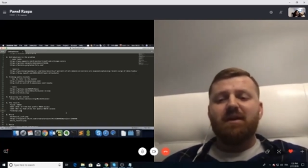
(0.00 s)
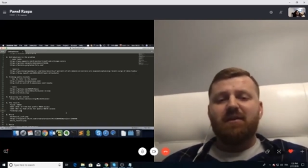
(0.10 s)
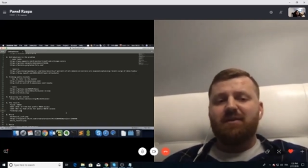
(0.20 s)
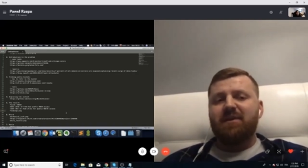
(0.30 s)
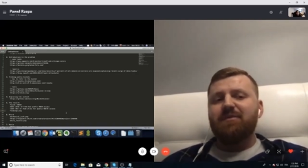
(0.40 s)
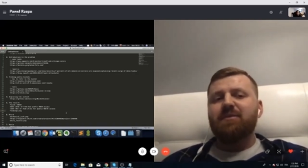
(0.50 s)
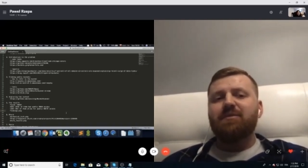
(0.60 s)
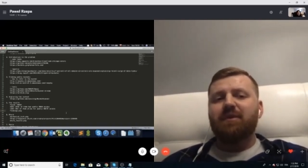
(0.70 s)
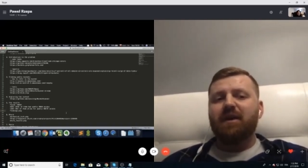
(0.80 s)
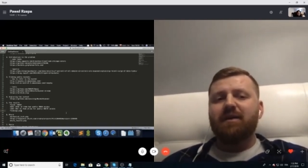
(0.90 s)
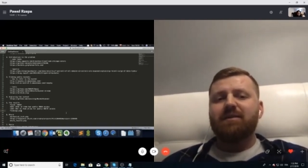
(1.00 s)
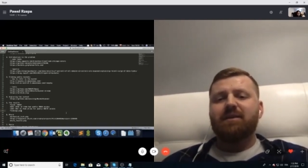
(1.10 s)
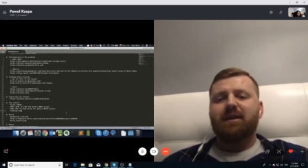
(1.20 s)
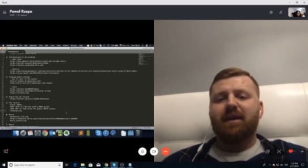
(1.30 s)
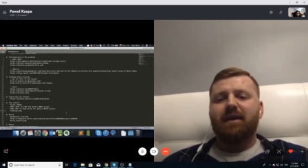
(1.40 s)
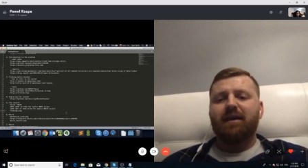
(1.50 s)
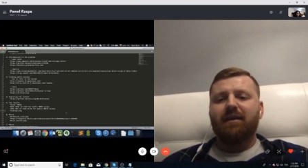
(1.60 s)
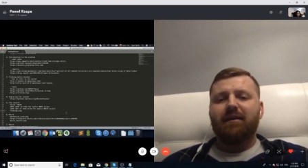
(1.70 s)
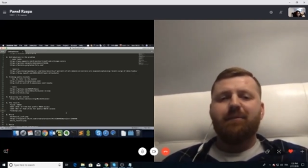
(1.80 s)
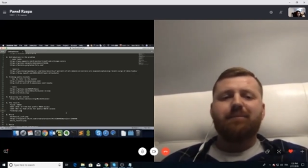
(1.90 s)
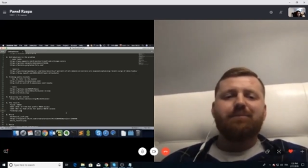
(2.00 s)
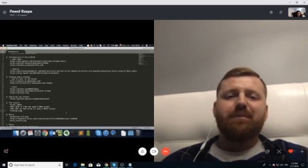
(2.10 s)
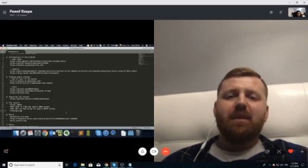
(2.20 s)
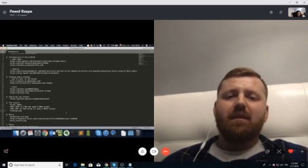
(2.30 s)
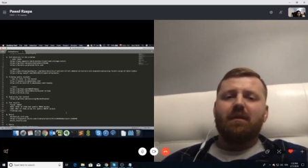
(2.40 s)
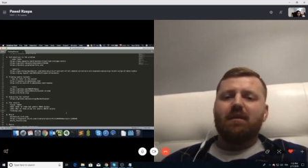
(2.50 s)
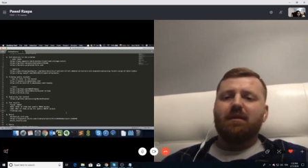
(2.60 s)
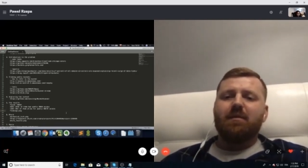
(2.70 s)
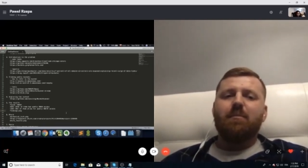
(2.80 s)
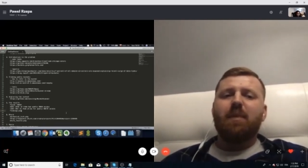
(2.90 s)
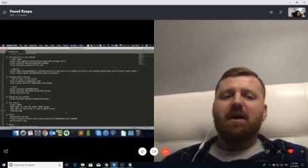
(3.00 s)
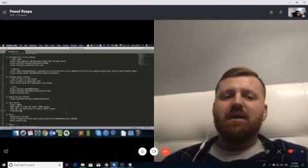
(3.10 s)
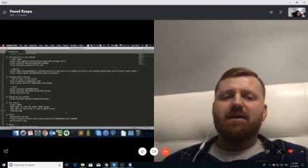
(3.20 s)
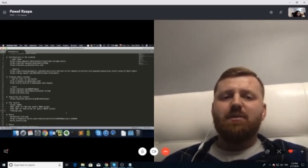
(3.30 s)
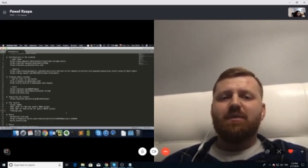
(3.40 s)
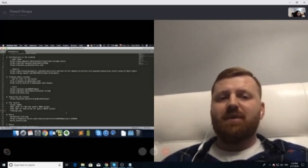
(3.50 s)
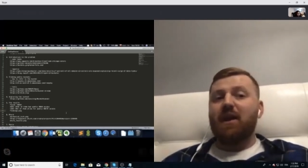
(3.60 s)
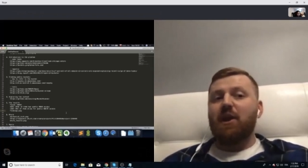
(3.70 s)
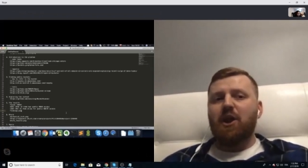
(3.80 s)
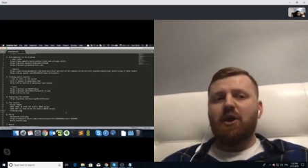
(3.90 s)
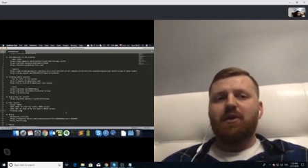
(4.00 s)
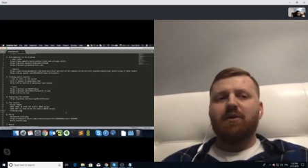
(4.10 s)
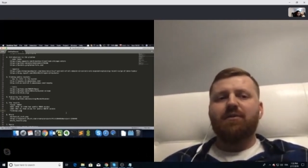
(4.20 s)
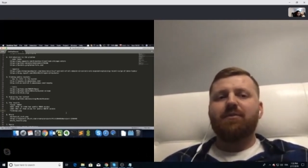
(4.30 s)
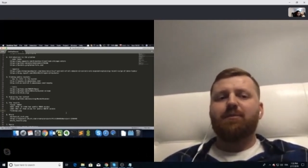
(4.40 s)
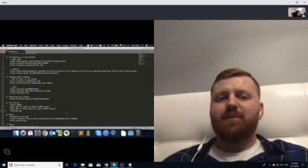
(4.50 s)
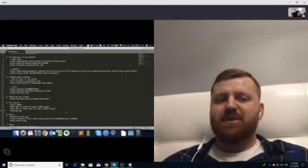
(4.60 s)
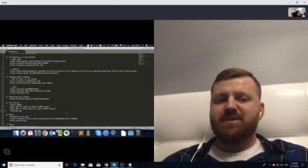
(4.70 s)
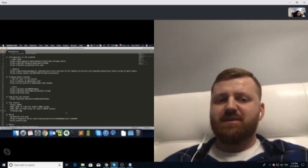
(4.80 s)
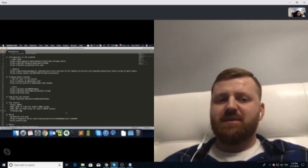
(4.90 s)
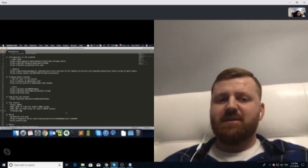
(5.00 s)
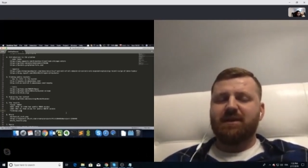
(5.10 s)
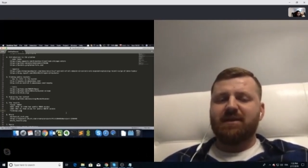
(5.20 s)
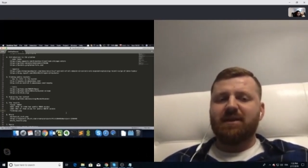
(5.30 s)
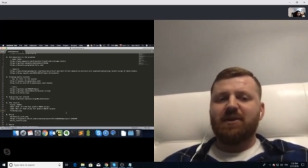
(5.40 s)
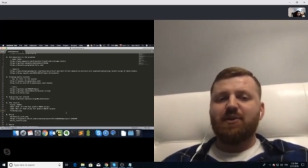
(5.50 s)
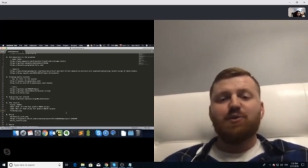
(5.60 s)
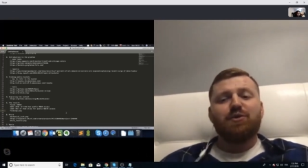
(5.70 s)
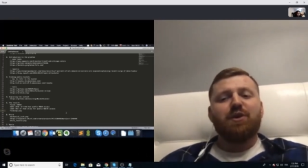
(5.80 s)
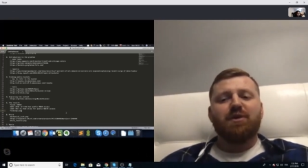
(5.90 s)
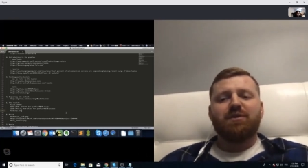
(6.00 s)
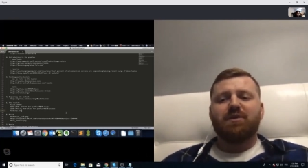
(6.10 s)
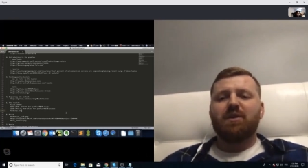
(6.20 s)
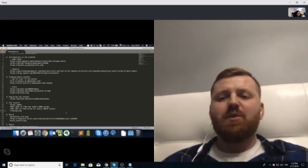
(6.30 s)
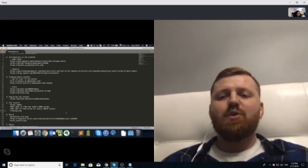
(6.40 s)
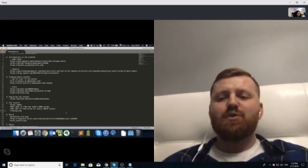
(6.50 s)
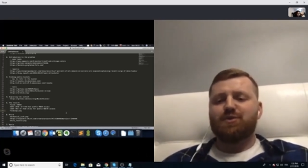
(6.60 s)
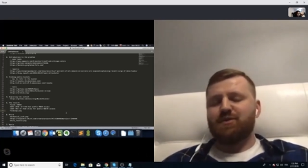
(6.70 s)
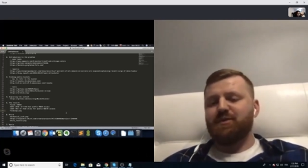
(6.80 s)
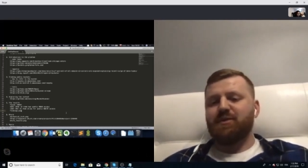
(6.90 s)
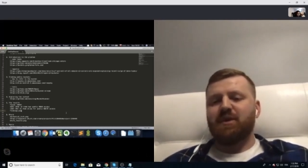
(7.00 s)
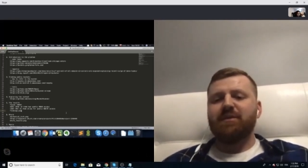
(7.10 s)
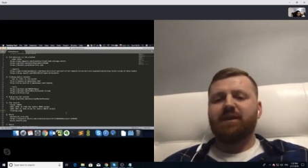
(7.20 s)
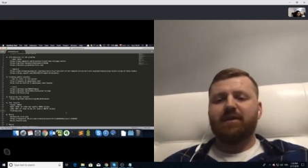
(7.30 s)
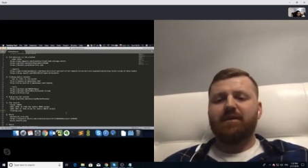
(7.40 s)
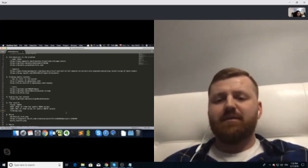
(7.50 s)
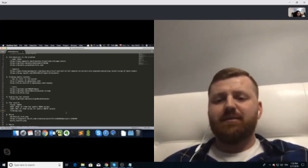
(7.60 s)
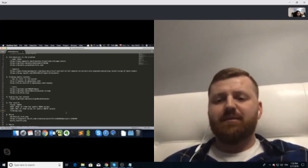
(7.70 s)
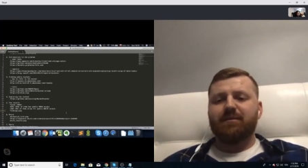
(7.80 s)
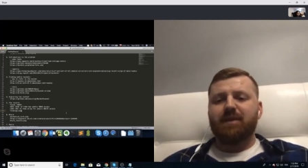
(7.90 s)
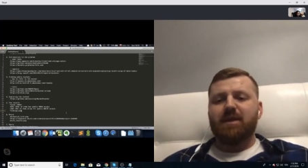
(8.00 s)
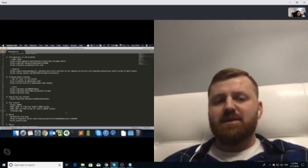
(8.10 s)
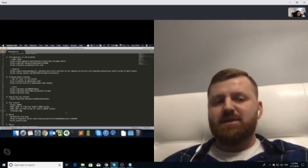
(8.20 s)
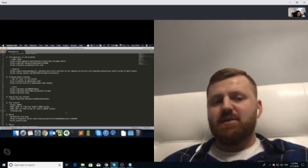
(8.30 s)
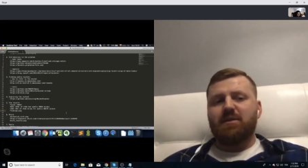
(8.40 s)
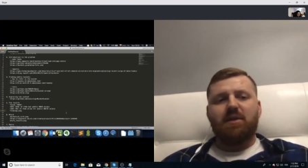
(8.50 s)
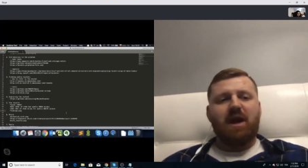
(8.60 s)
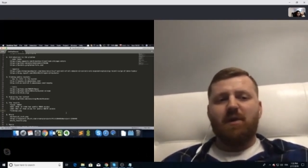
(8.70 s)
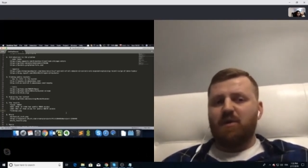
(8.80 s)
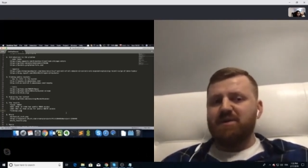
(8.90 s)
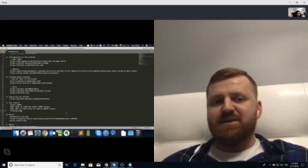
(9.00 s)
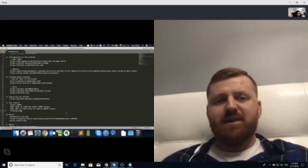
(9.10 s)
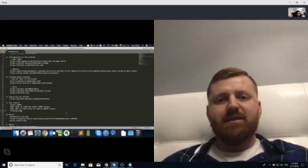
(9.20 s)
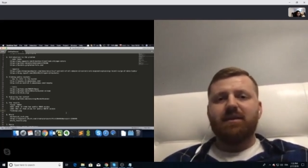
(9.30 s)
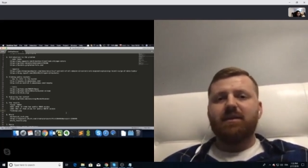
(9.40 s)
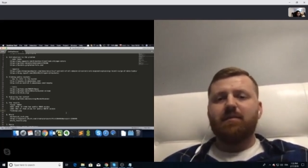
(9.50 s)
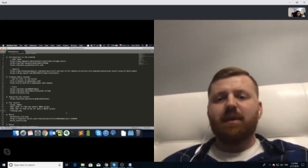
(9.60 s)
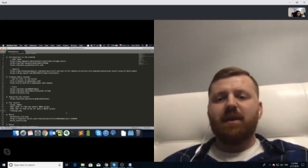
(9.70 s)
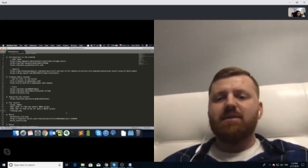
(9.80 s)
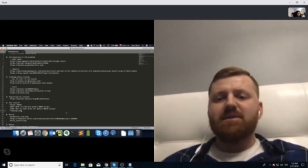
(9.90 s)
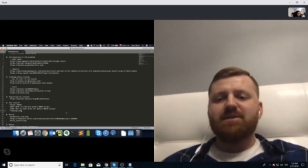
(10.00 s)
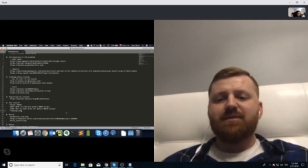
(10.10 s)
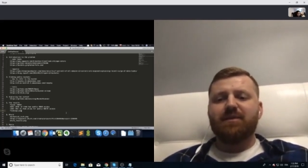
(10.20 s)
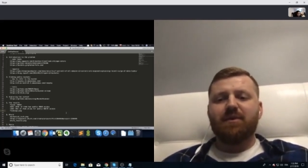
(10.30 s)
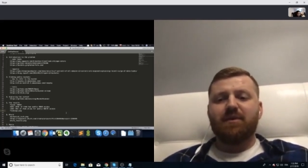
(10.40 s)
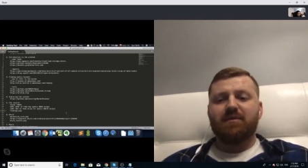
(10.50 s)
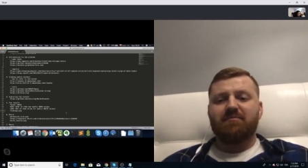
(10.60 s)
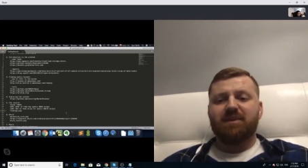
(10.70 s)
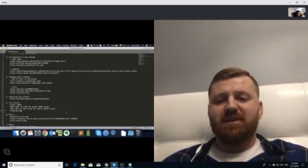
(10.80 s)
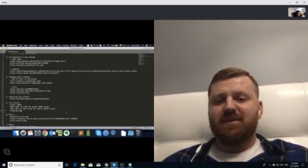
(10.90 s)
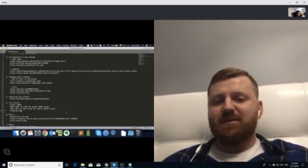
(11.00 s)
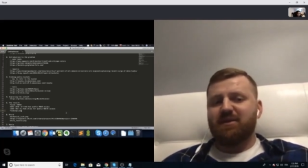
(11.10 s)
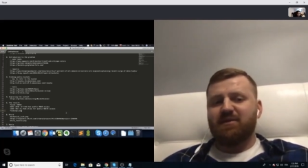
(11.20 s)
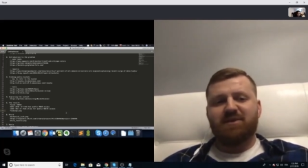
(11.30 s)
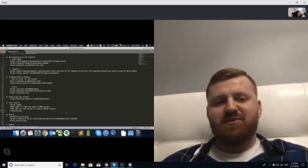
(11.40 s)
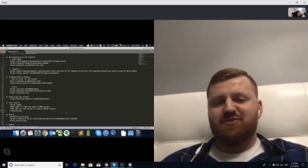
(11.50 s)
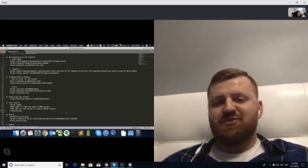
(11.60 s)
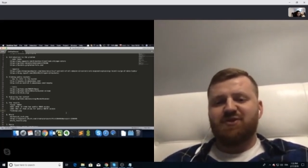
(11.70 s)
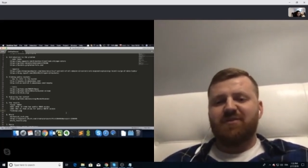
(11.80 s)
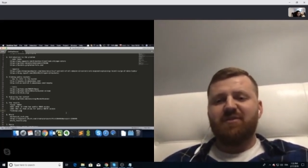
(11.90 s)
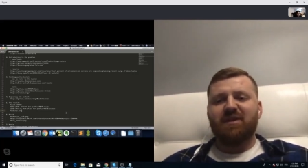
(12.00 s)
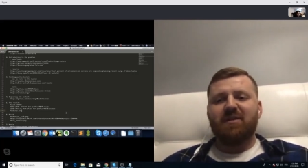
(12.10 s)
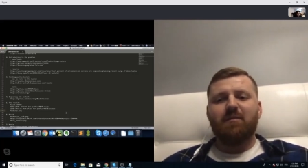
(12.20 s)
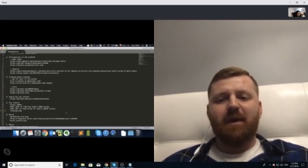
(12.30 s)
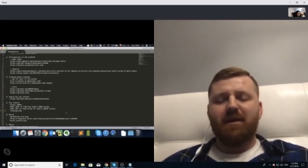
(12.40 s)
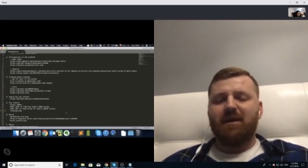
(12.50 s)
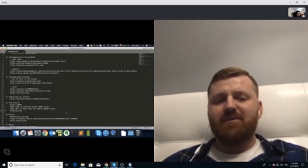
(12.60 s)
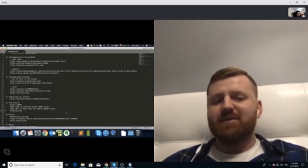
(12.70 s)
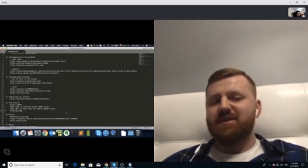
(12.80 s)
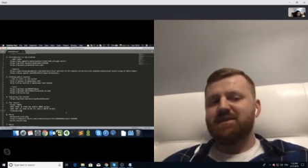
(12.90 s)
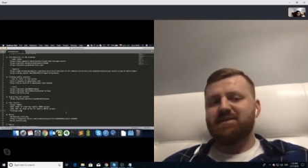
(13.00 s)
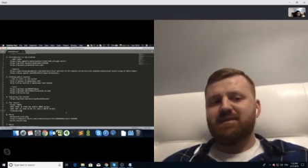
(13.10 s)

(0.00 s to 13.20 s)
Even if you find a bucket with a lot of personal data, you don't know who should you contact. So I was sending mails for the general mail address.